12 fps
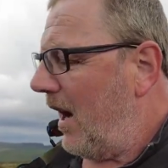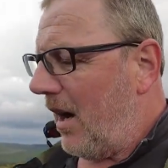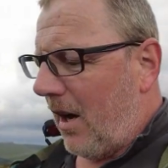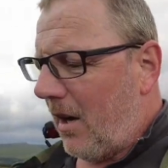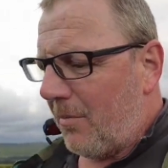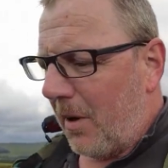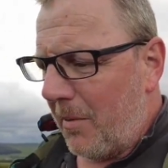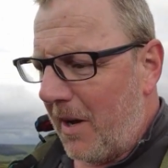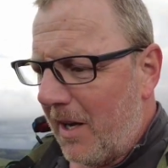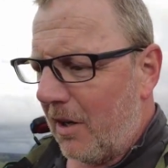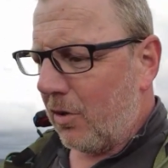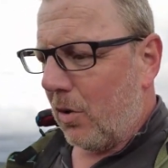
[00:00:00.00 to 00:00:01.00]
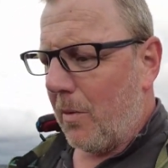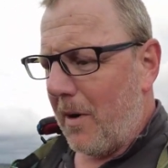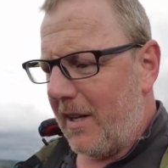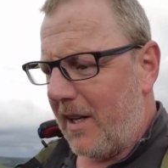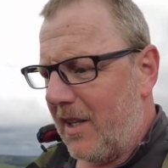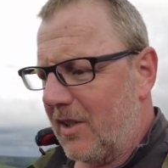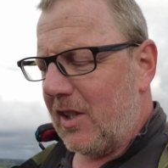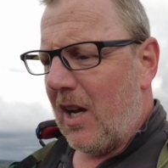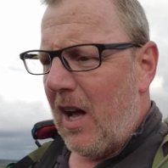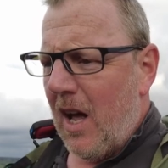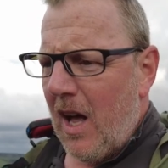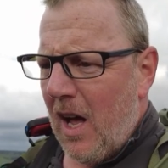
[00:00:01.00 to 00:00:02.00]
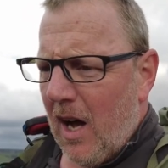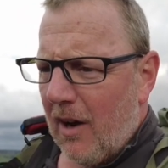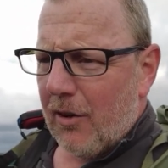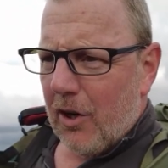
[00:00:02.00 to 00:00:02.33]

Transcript: Um, but I'm here to talk about this. I've